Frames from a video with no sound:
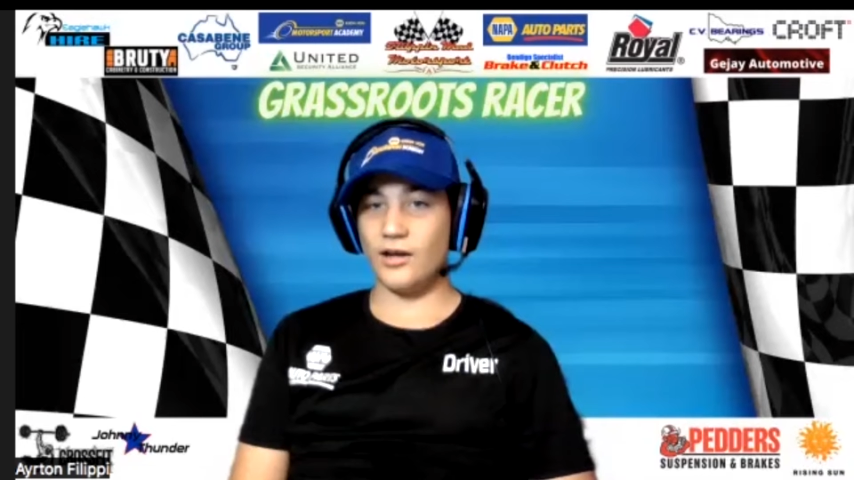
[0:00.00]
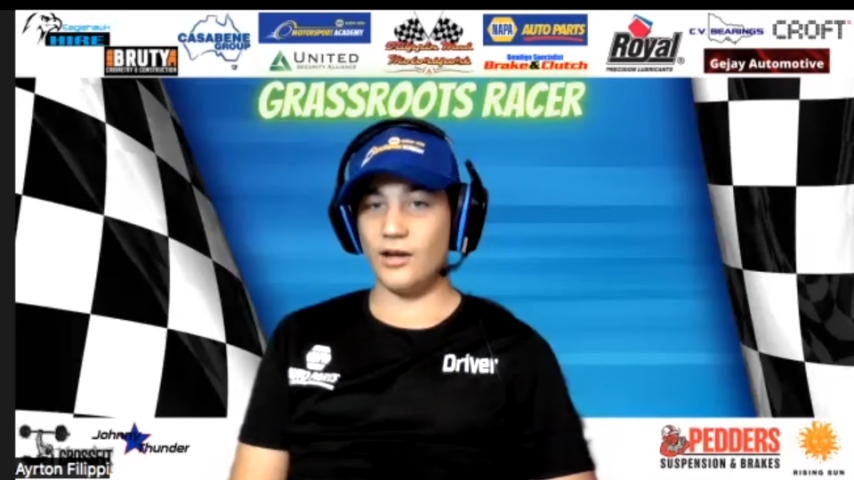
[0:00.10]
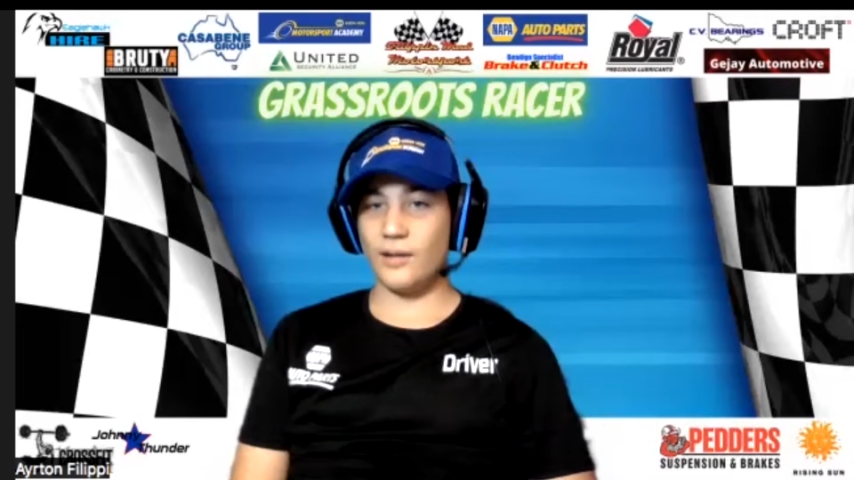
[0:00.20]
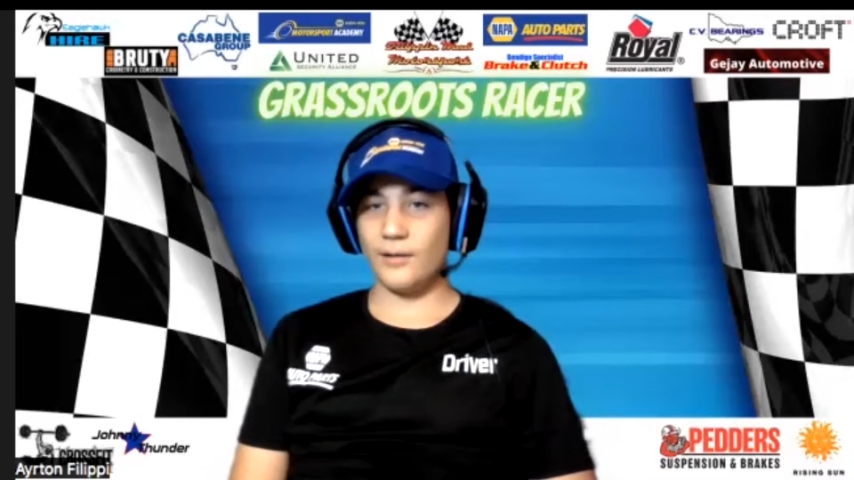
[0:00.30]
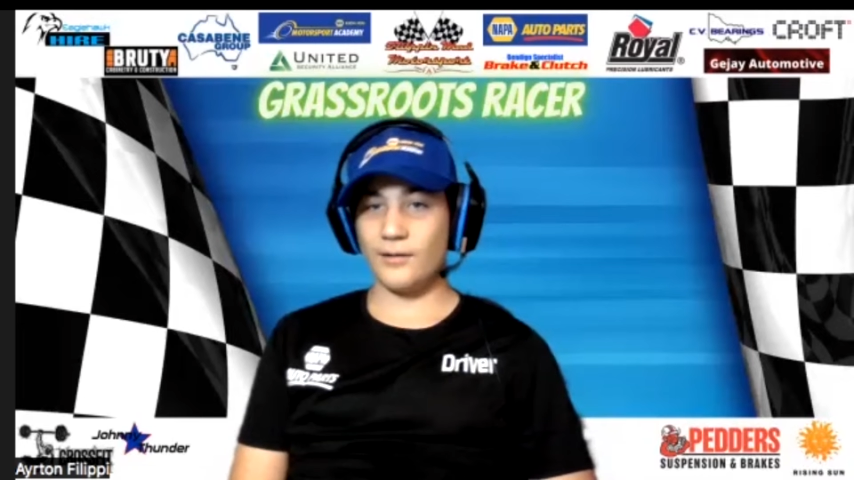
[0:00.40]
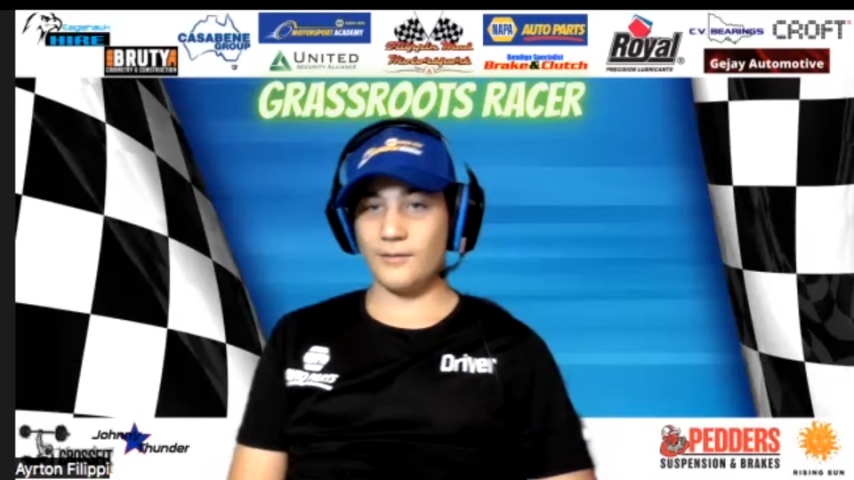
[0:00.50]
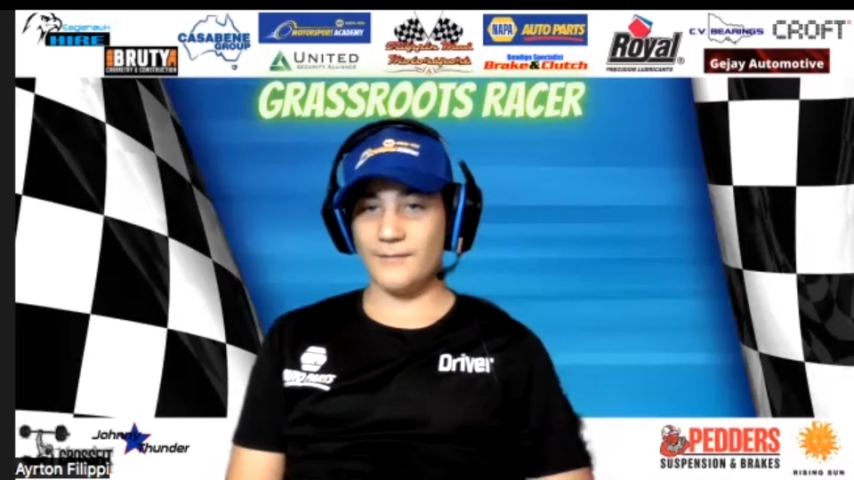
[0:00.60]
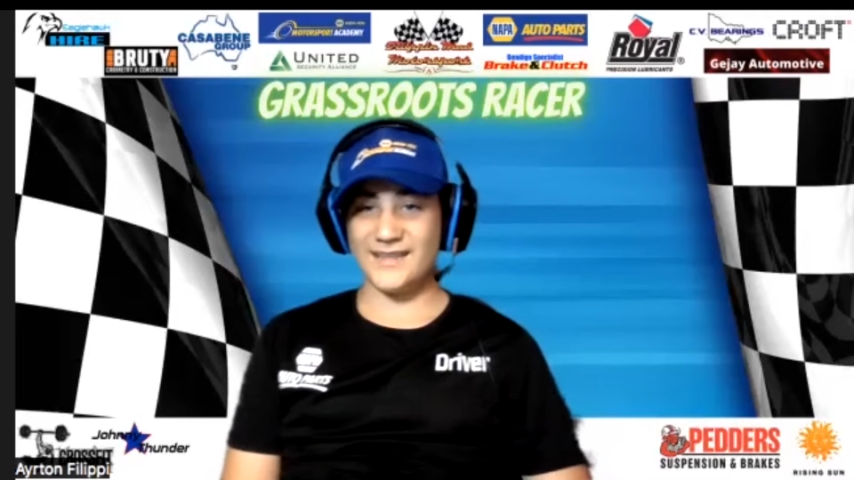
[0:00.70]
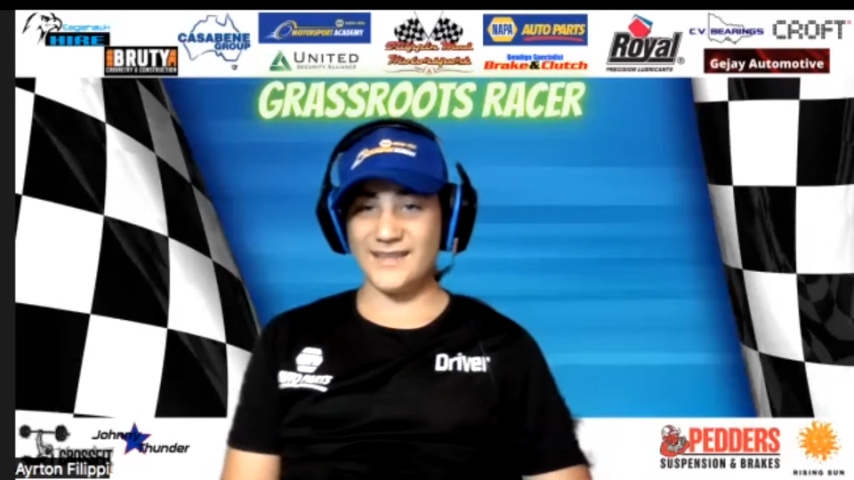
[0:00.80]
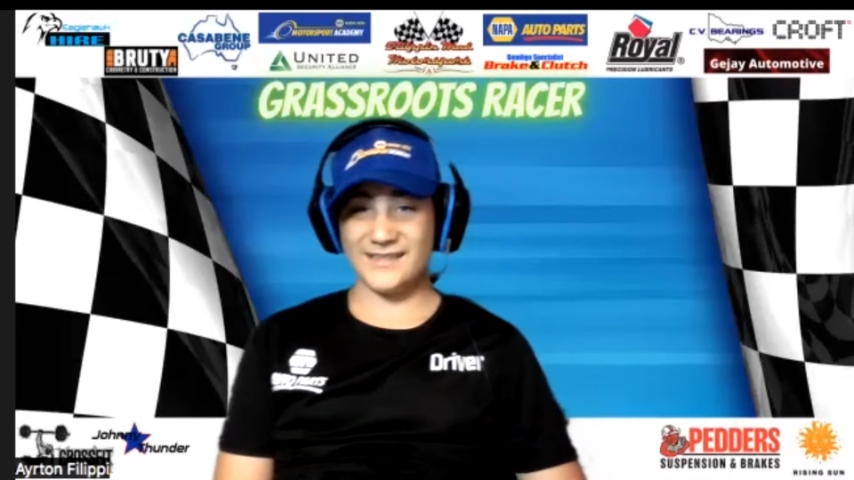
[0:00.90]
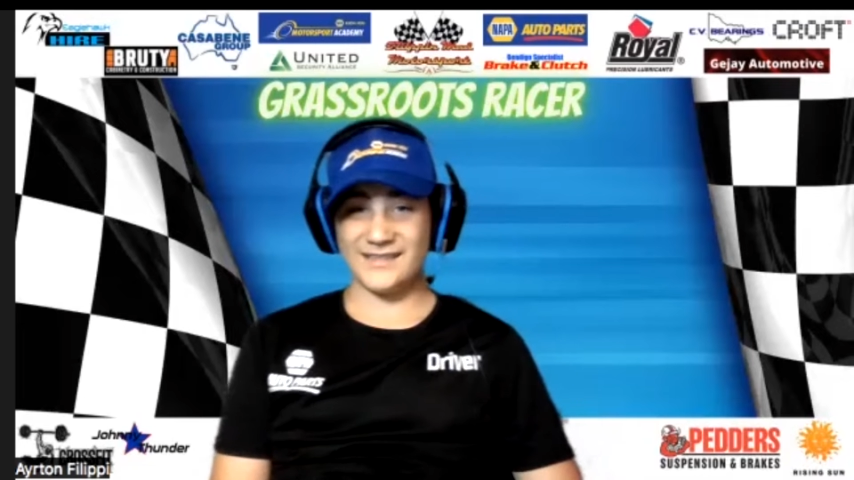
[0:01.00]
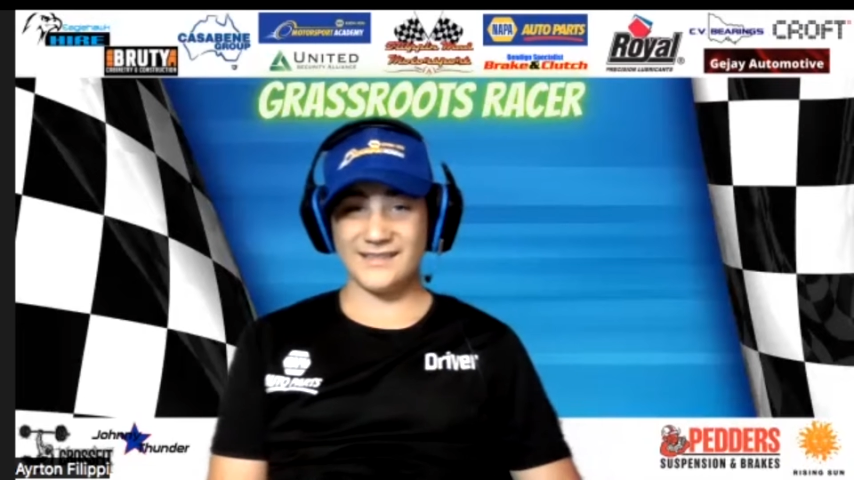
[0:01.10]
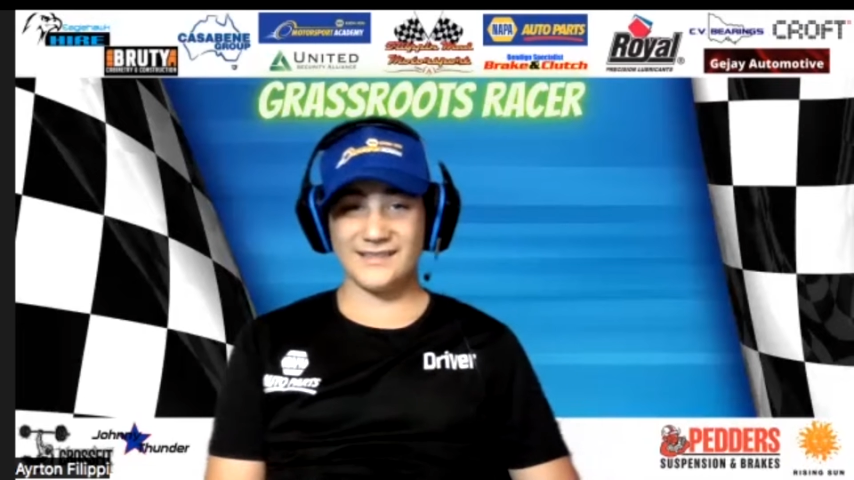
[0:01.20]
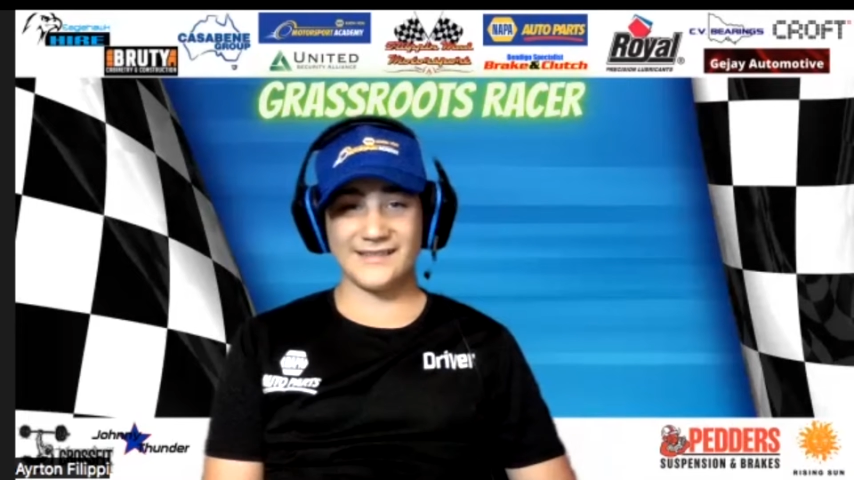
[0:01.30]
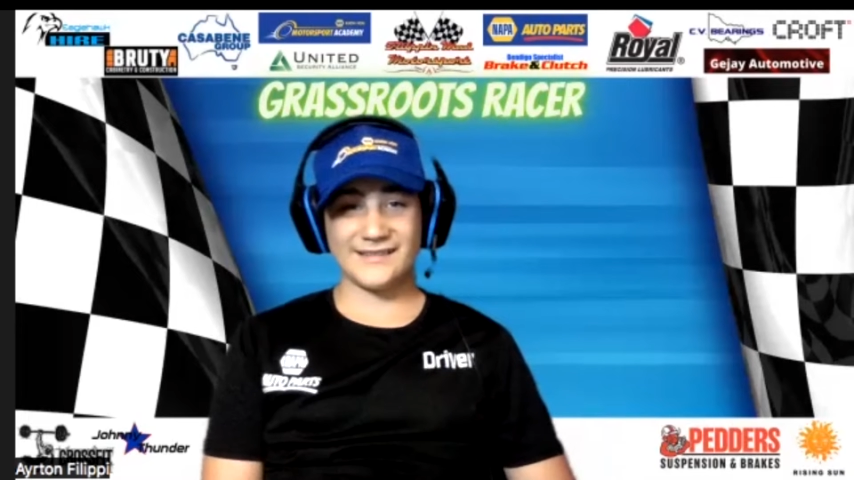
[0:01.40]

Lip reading: I welcome Maisie.